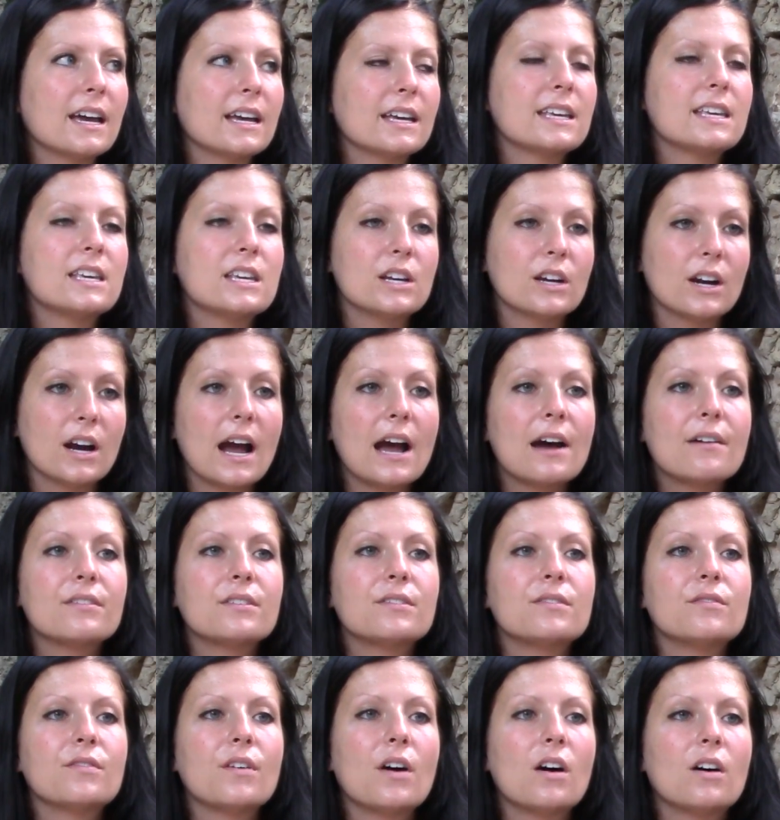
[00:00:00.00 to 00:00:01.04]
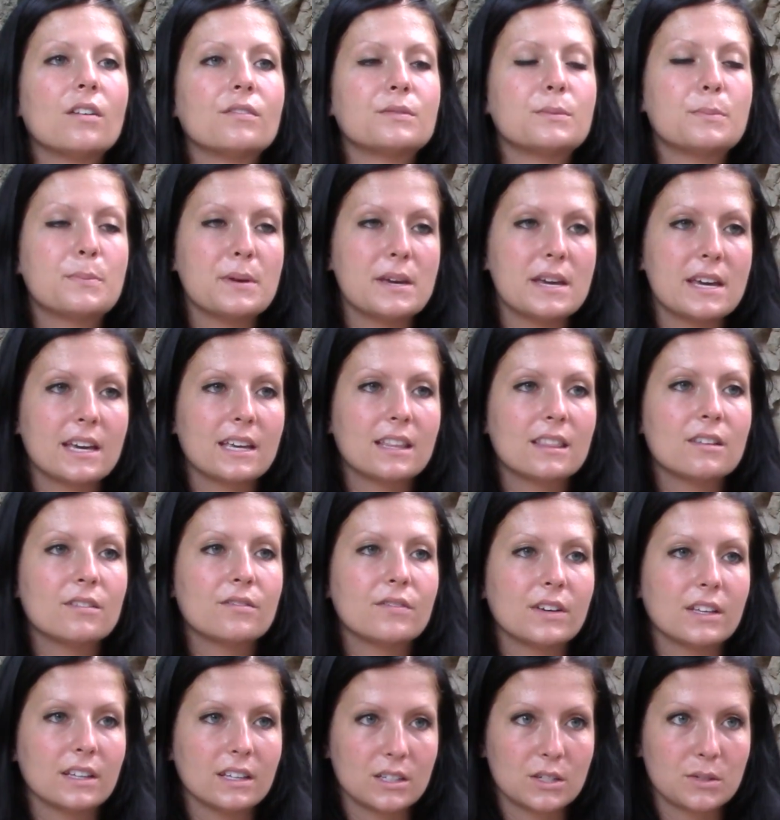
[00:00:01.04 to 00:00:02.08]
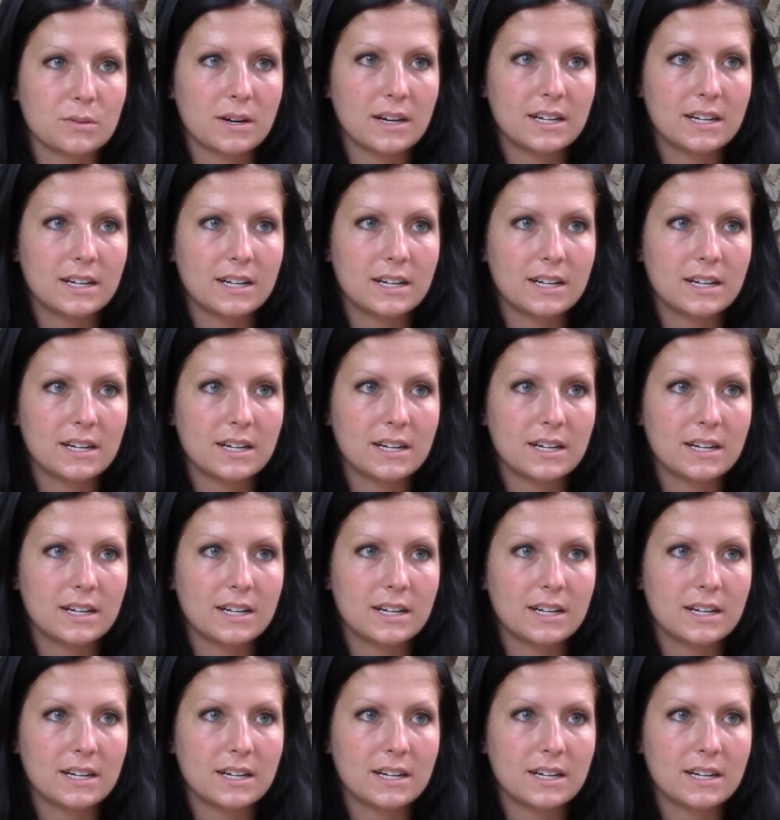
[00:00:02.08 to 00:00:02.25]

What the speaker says: here have involved being in the village